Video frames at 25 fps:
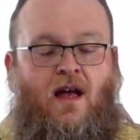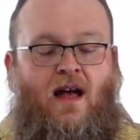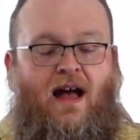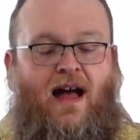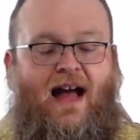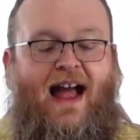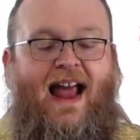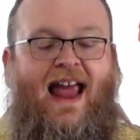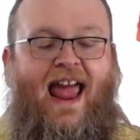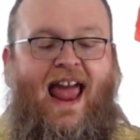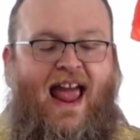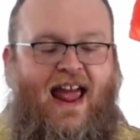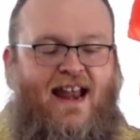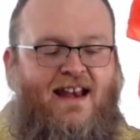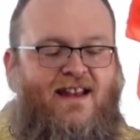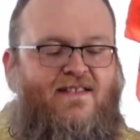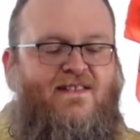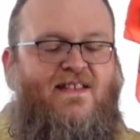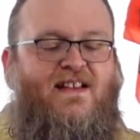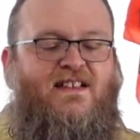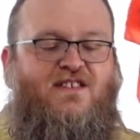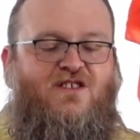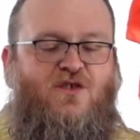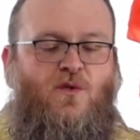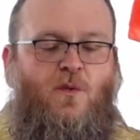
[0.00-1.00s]
I handed
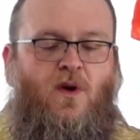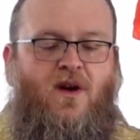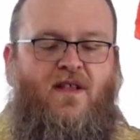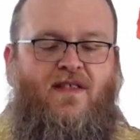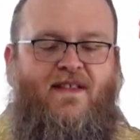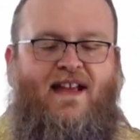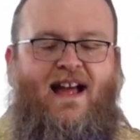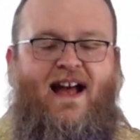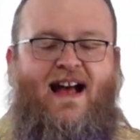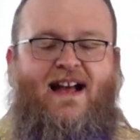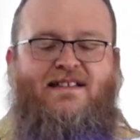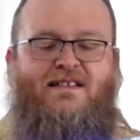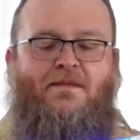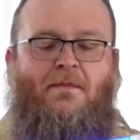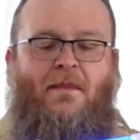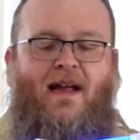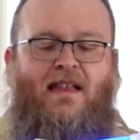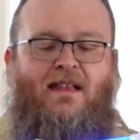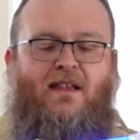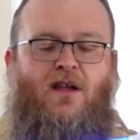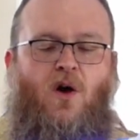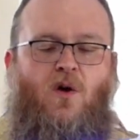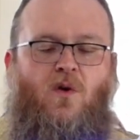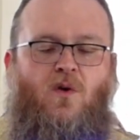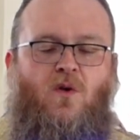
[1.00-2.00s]
this to one of the guys at my
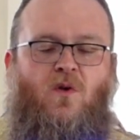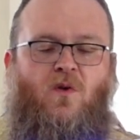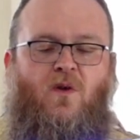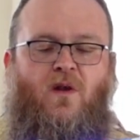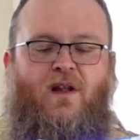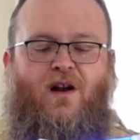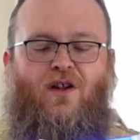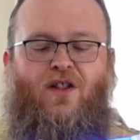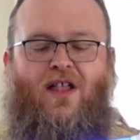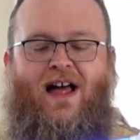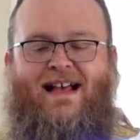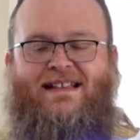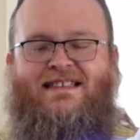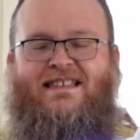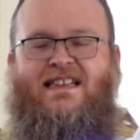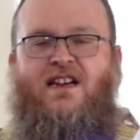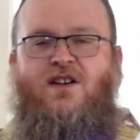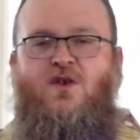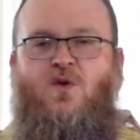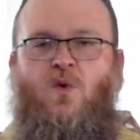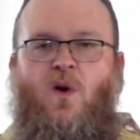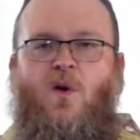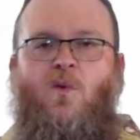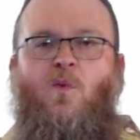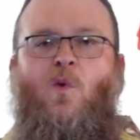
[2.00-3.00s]
local at our last
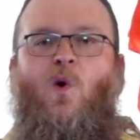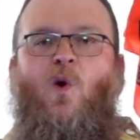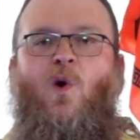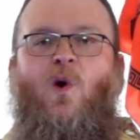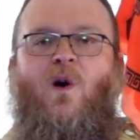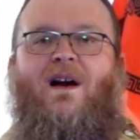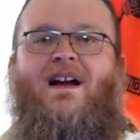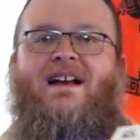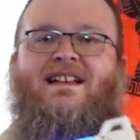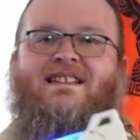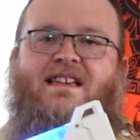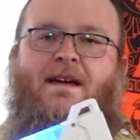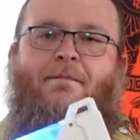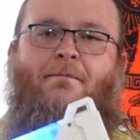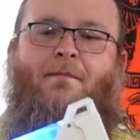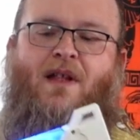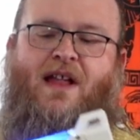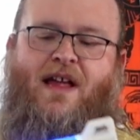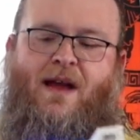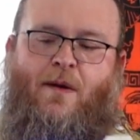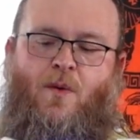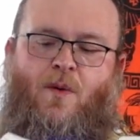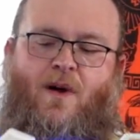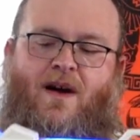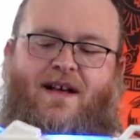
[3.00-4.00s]
indoor war. His
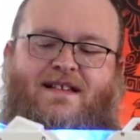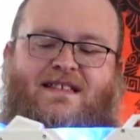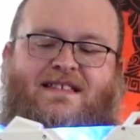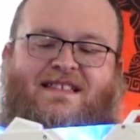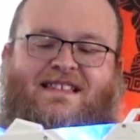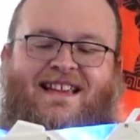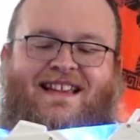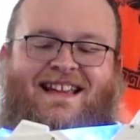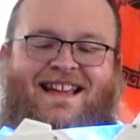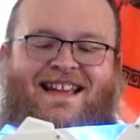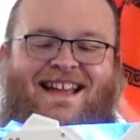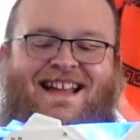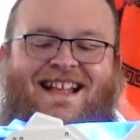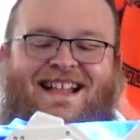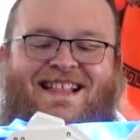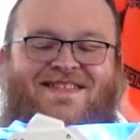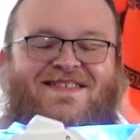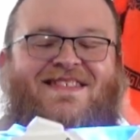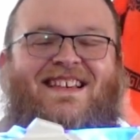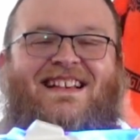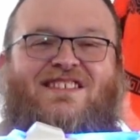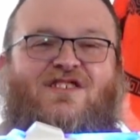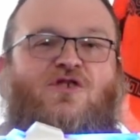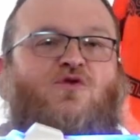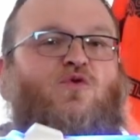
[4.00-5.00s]
complaint was,
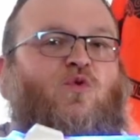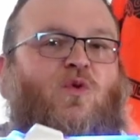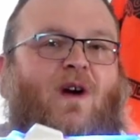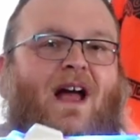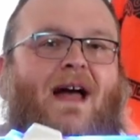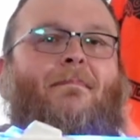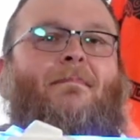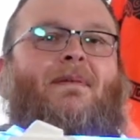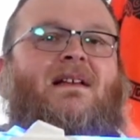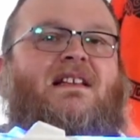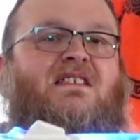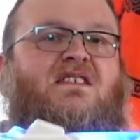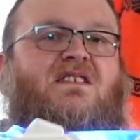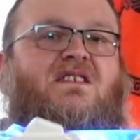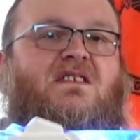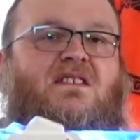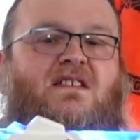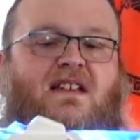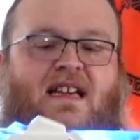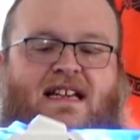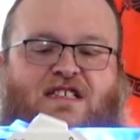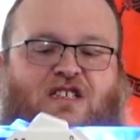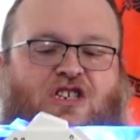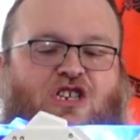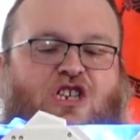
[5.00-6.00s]
this grip is
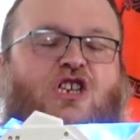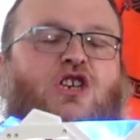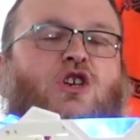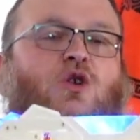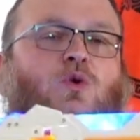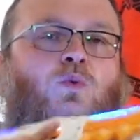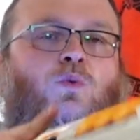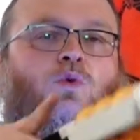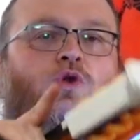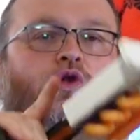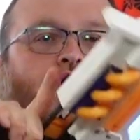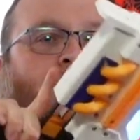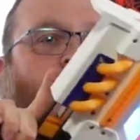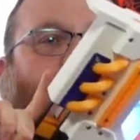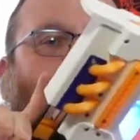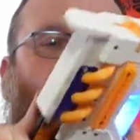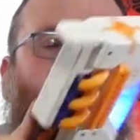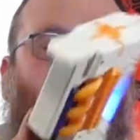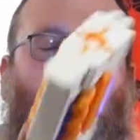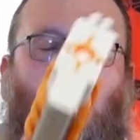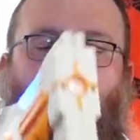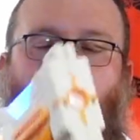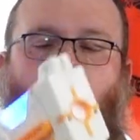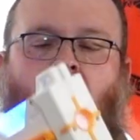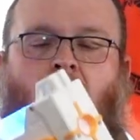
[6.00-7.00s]
huge.
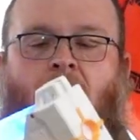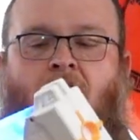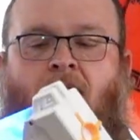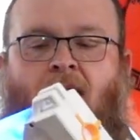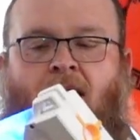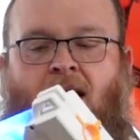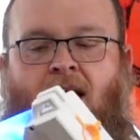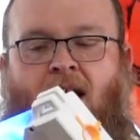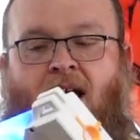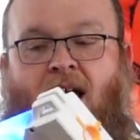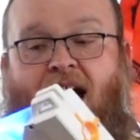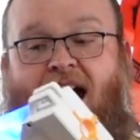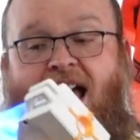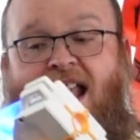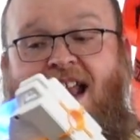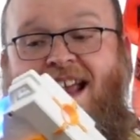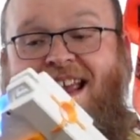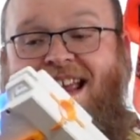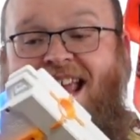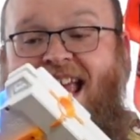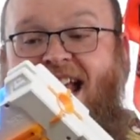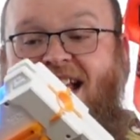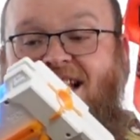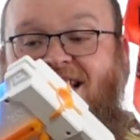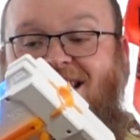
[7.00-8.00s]
And I
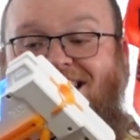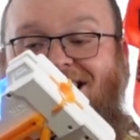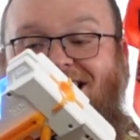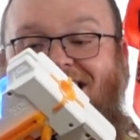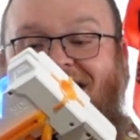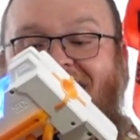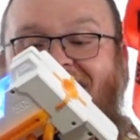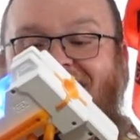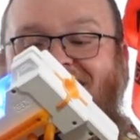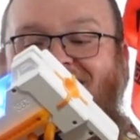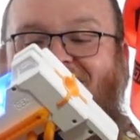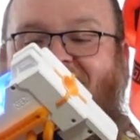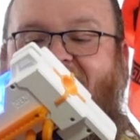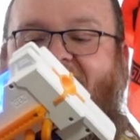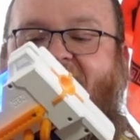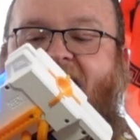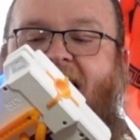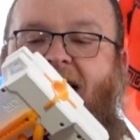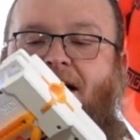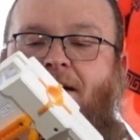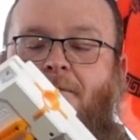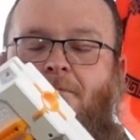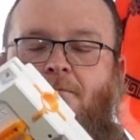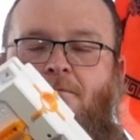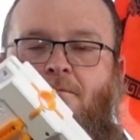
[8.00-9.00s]
can't deny
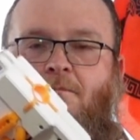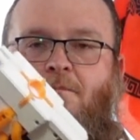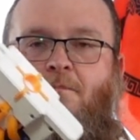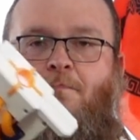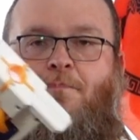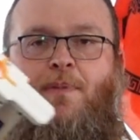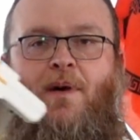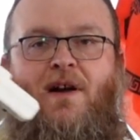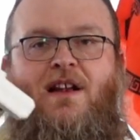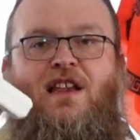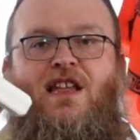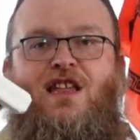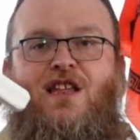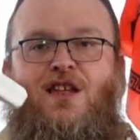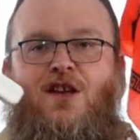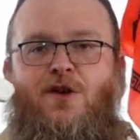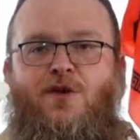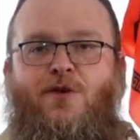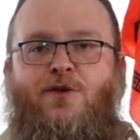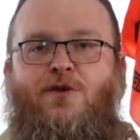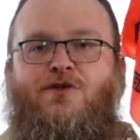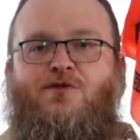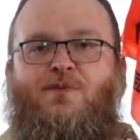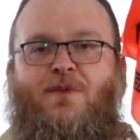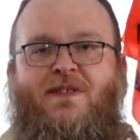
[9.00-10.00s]
that. But
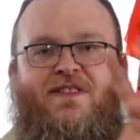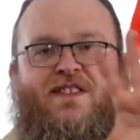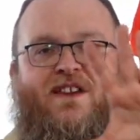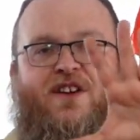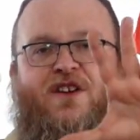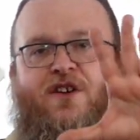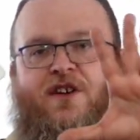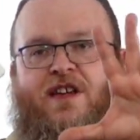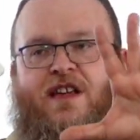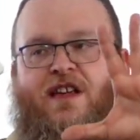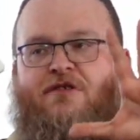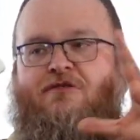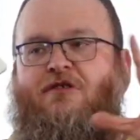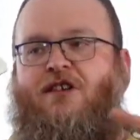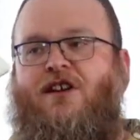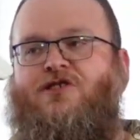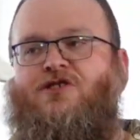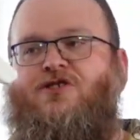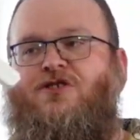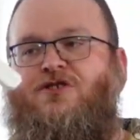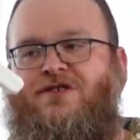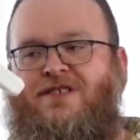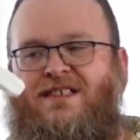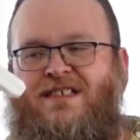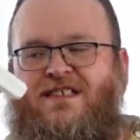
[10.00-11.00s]
huge with the cookie
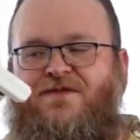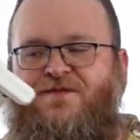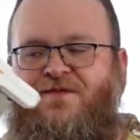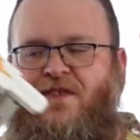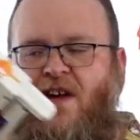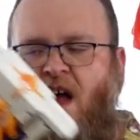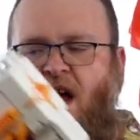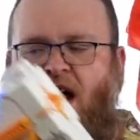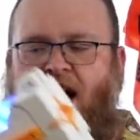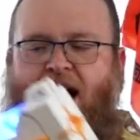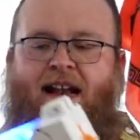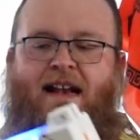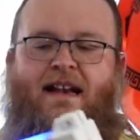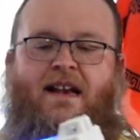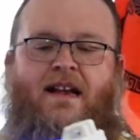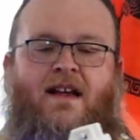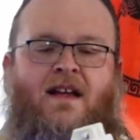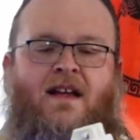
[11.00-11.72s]
crushers is fine.